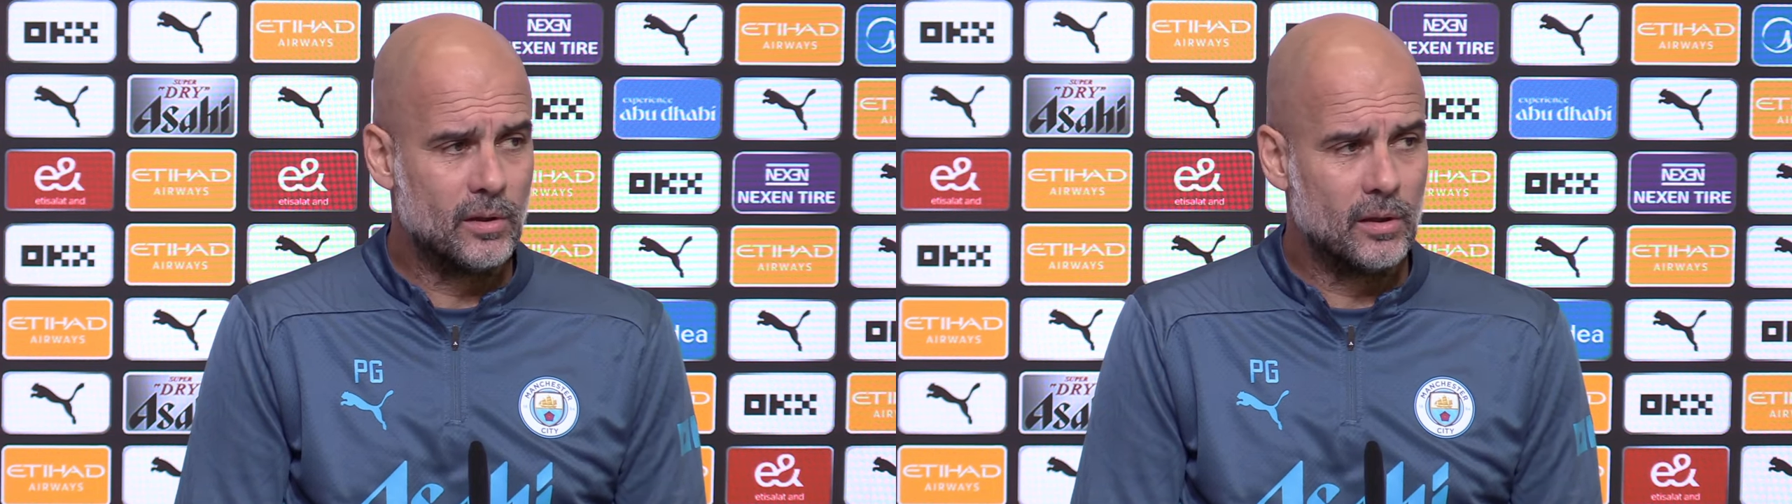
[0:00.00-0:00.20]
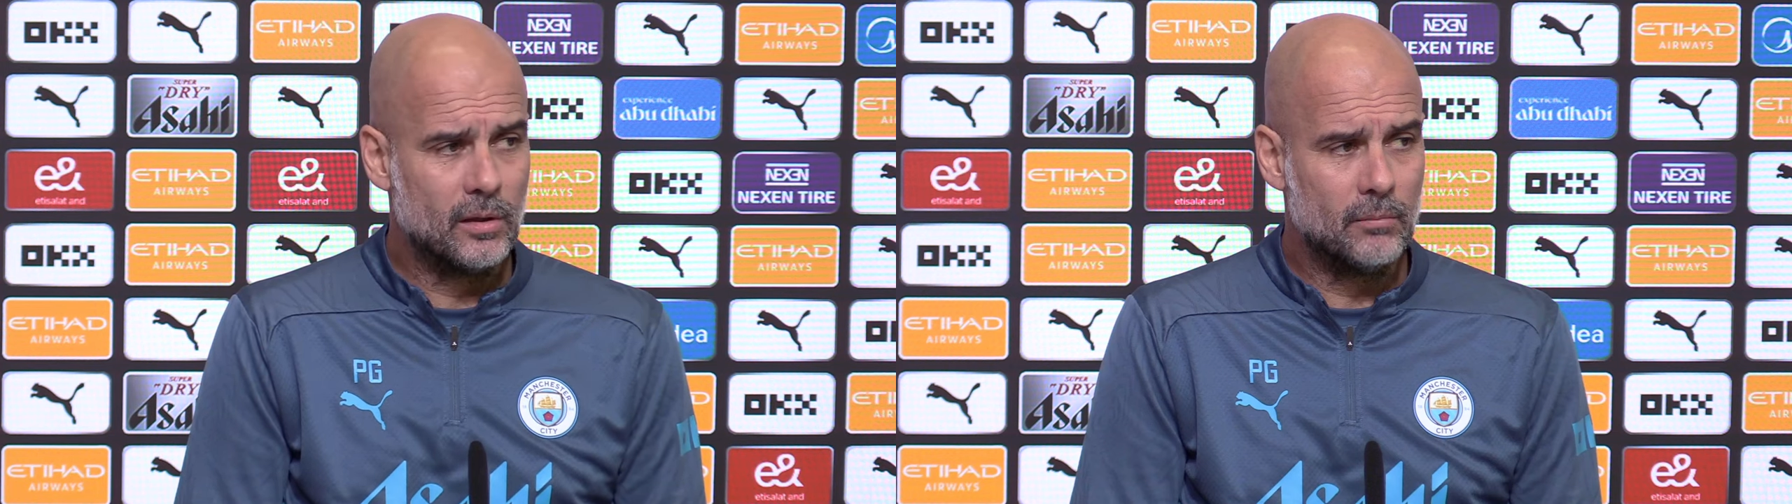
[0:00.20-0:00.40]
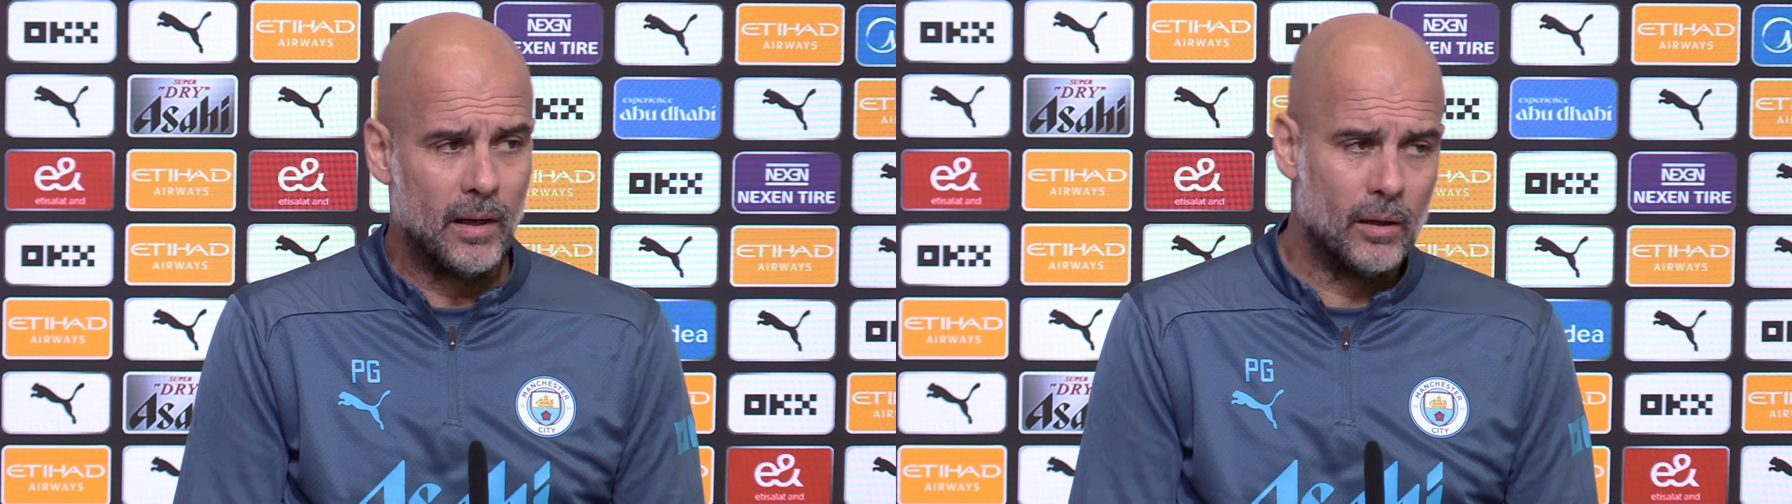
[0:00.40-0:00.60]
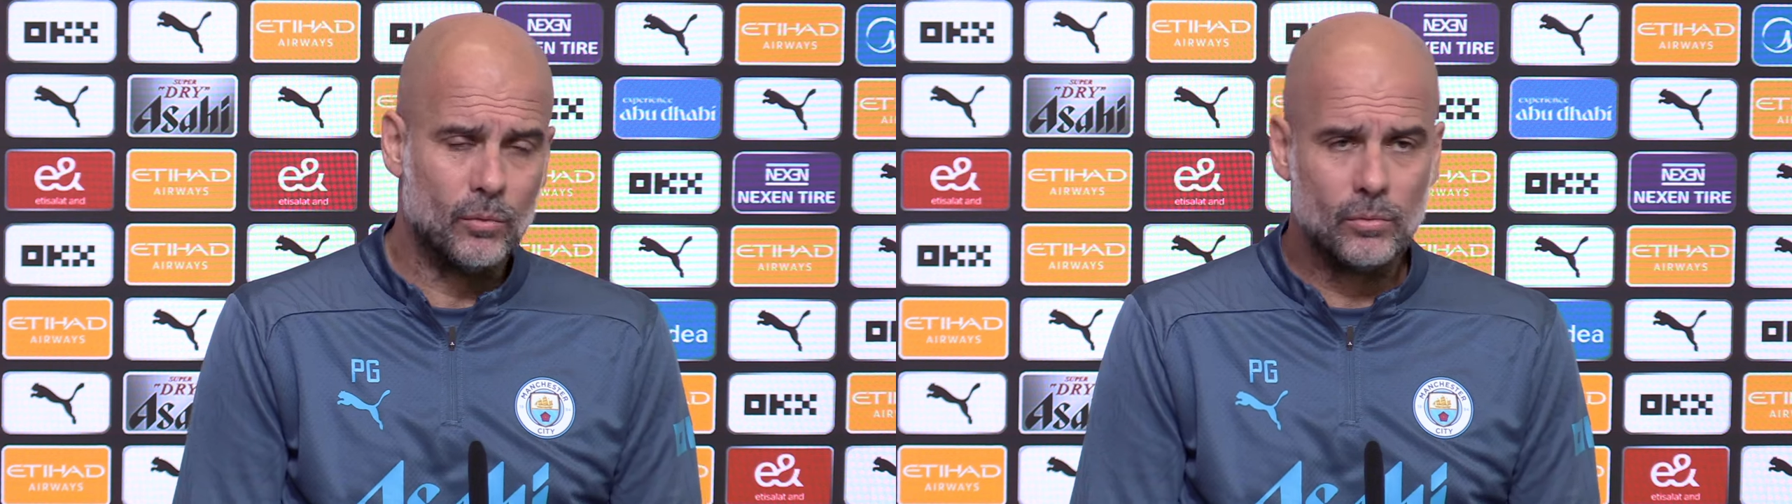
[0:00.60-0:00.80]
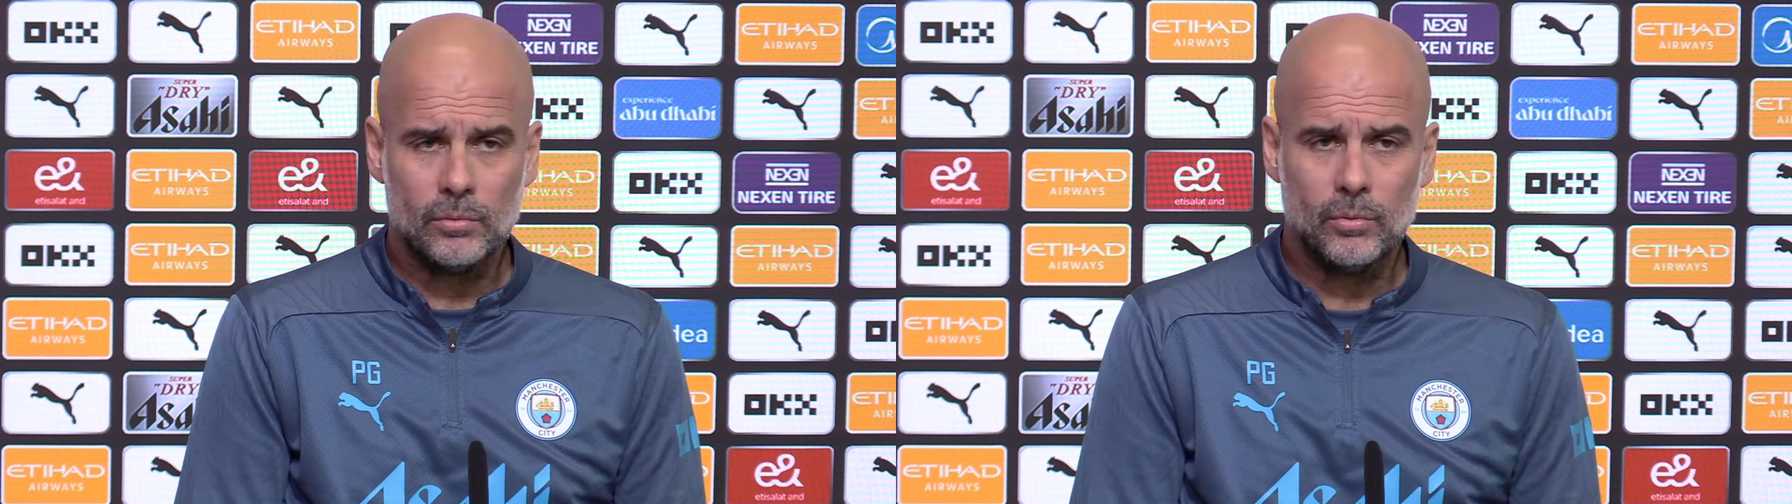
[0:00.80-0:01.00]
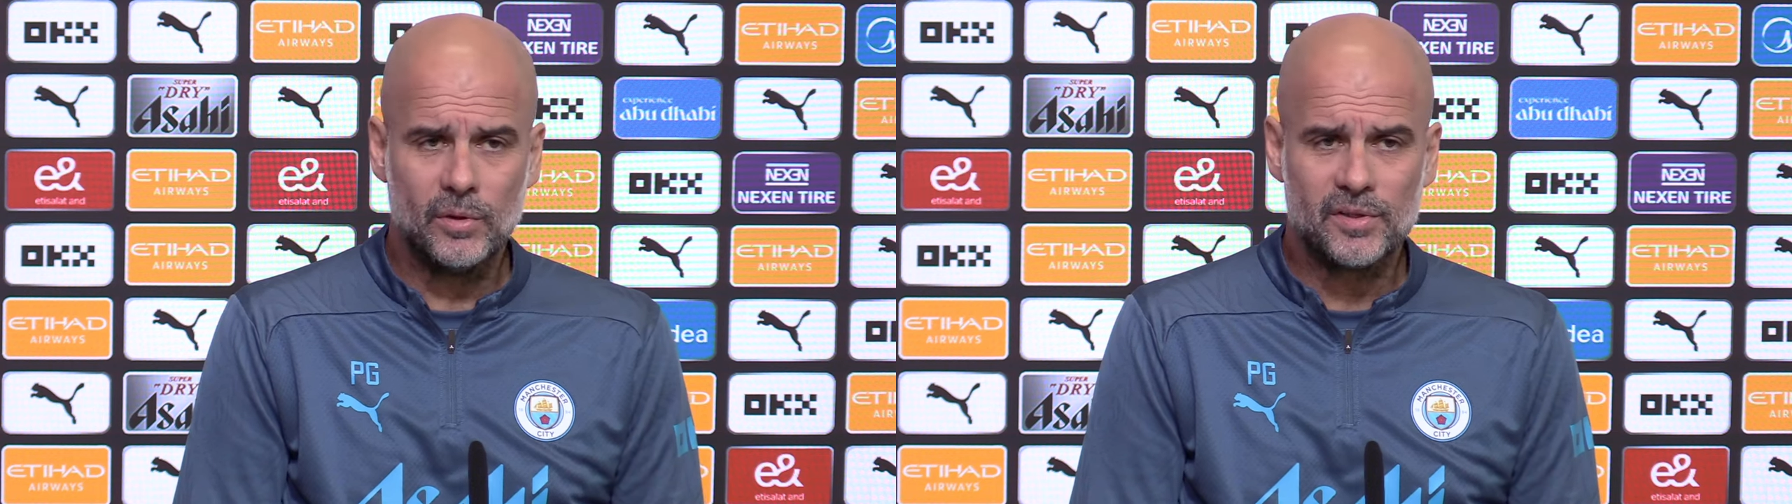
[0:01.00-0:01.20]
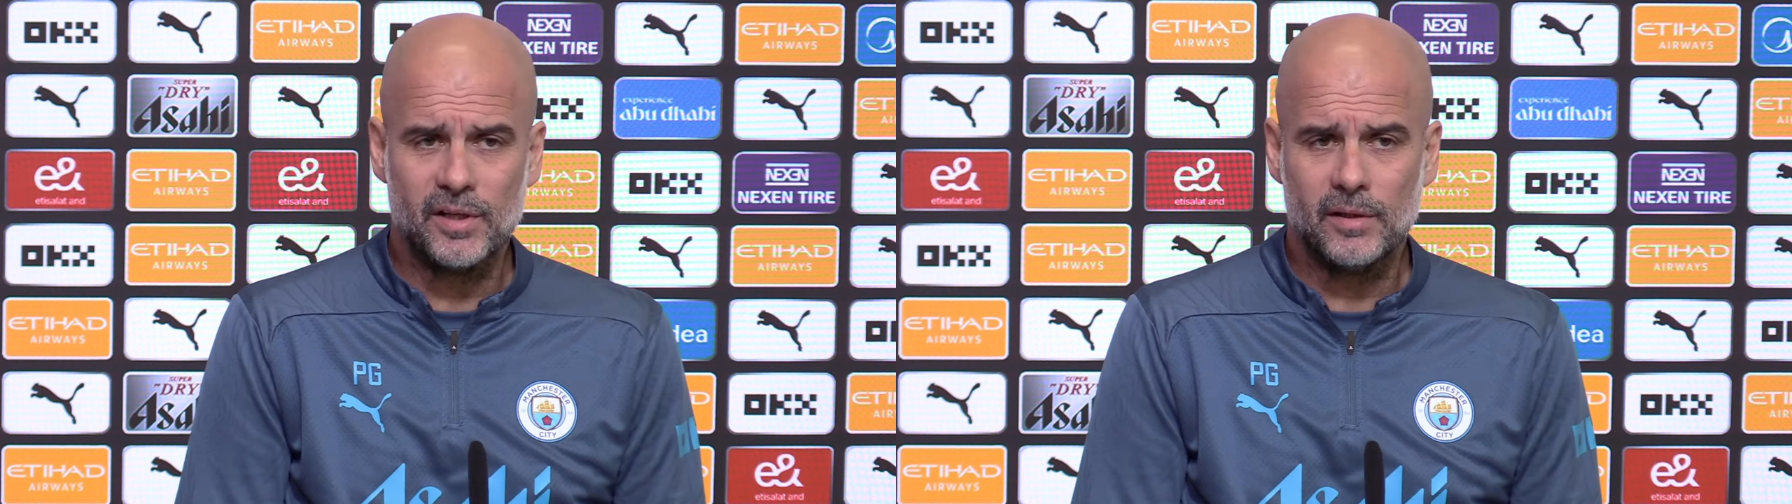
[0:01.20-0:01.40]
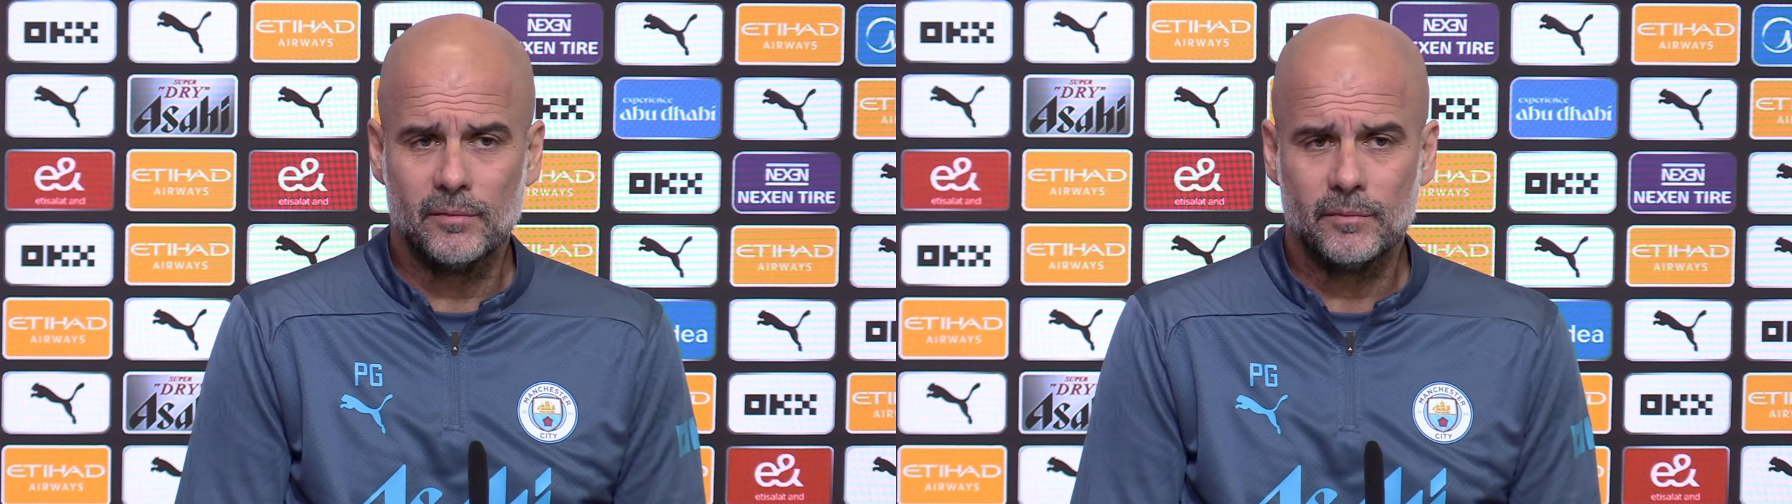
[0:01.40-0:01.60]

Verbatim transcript: Uh, Manu, we'll see.